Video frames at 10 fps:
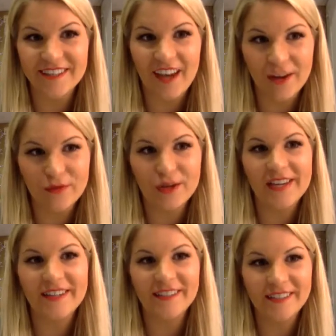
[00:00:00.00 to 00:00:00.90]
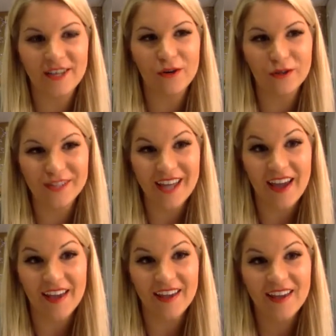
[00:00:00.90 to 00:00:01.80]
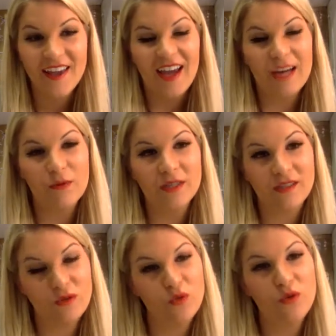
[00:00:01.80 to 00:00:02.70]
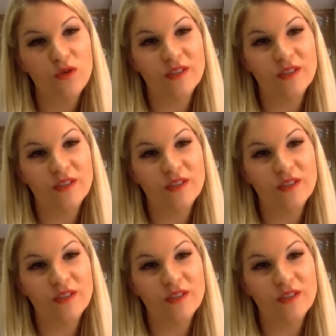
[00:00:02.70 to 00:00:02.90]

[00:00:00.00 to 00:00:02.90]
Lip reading: every single day. And what's cool